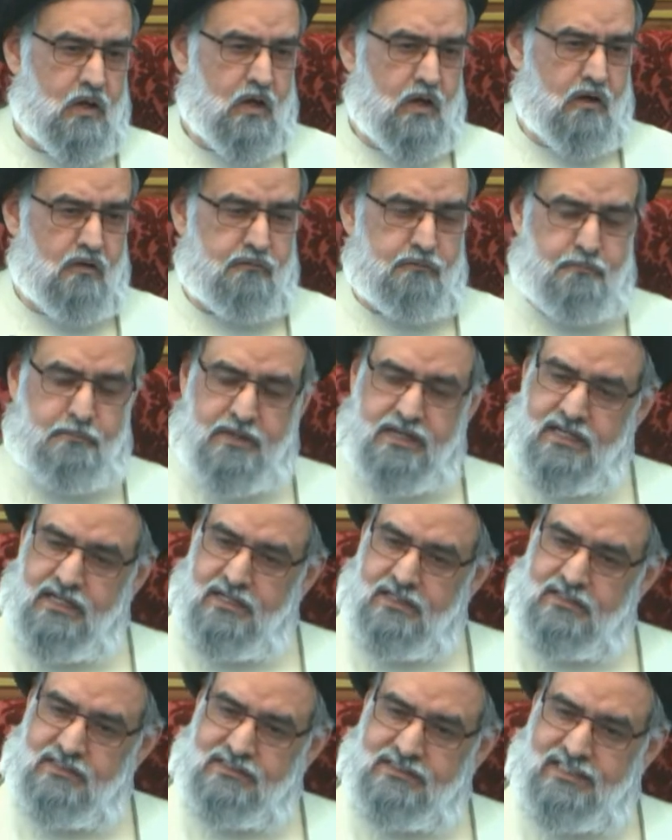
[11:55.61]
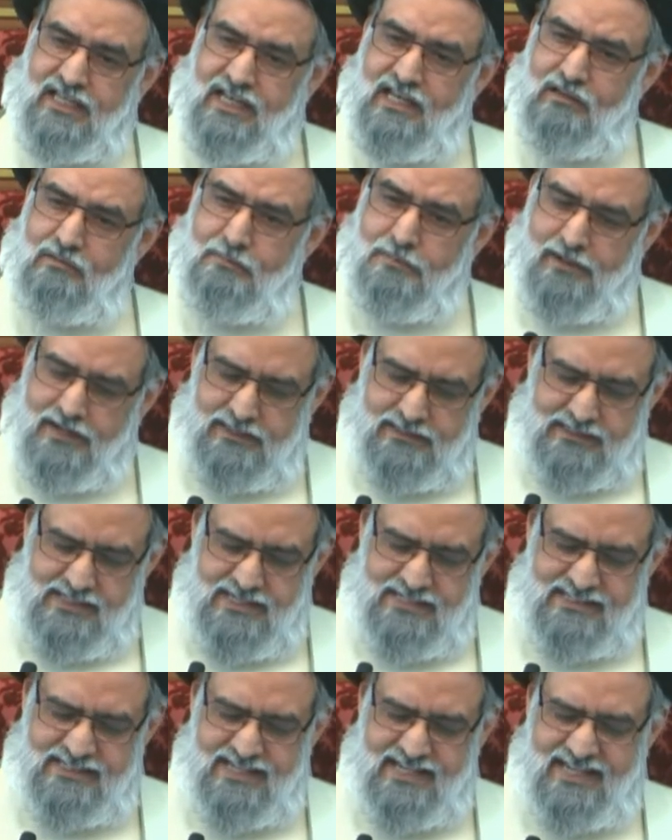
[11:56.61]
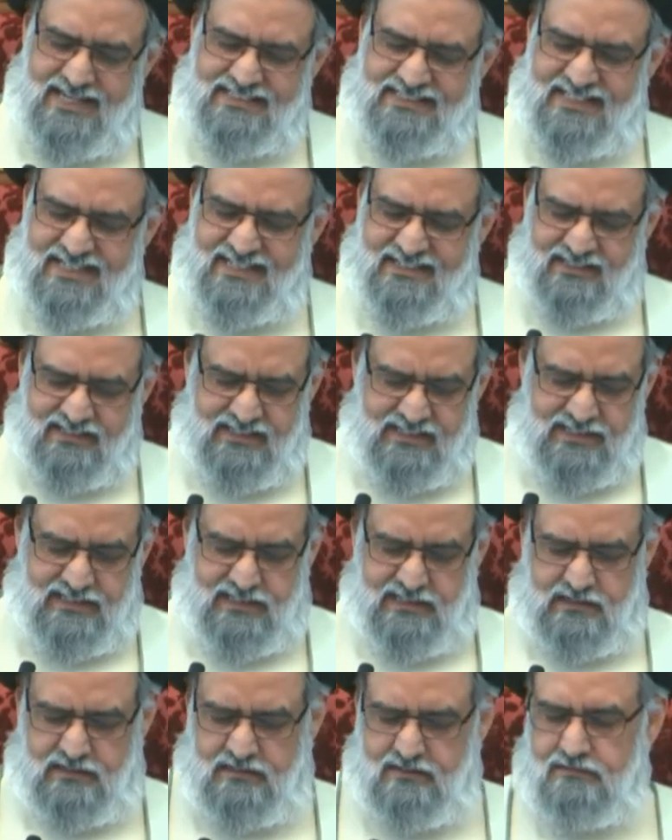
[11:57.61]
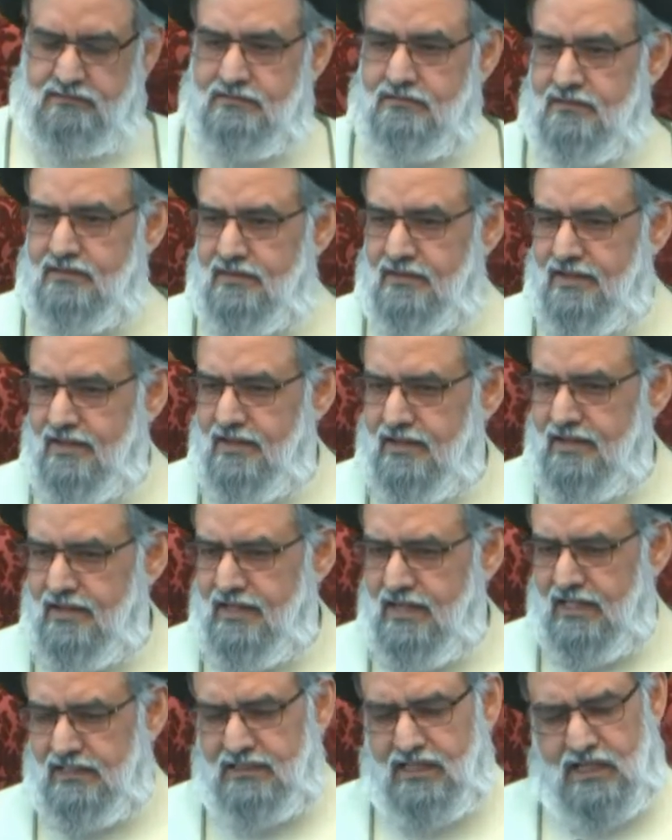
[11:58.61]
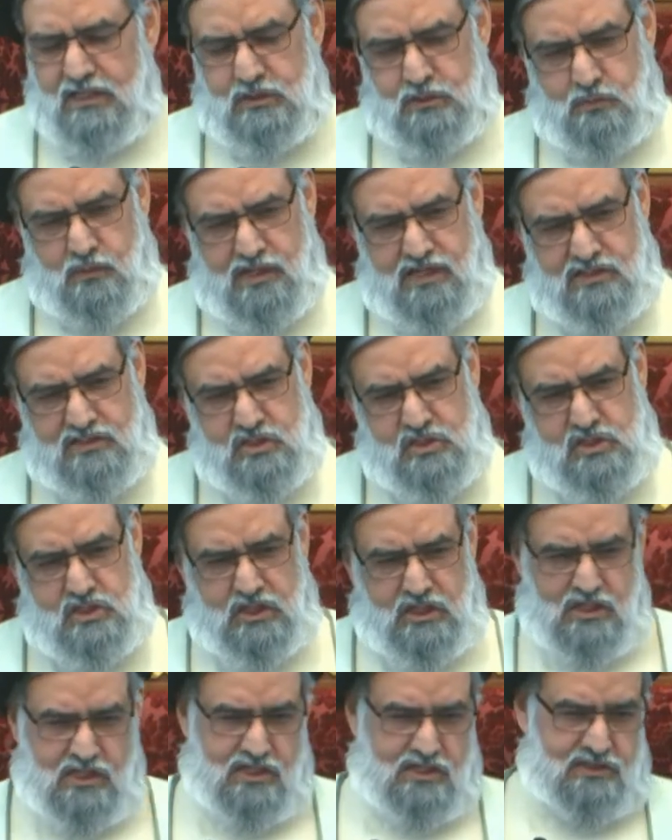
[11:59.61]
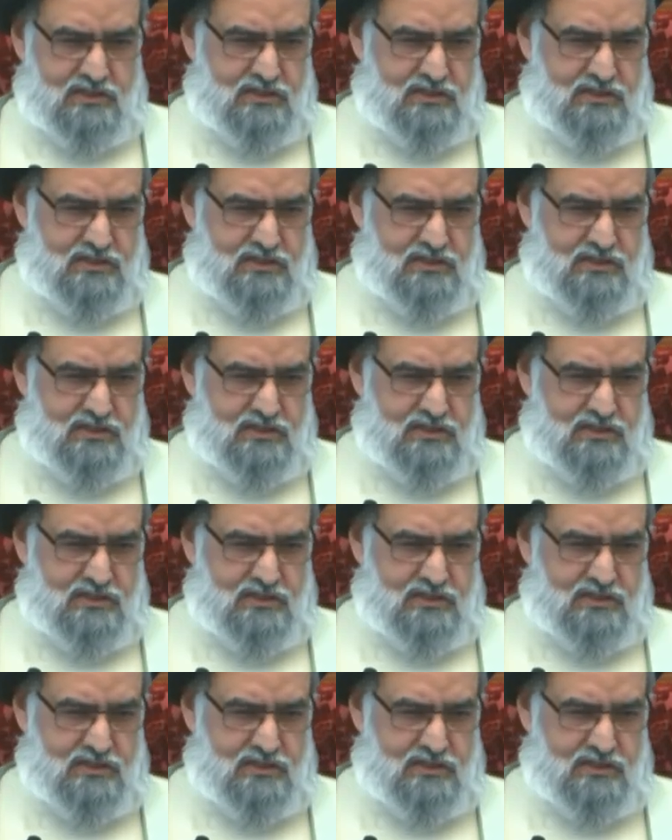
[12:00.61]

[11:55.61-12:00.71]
of being celebrated as an Eid. And that is why the Shias,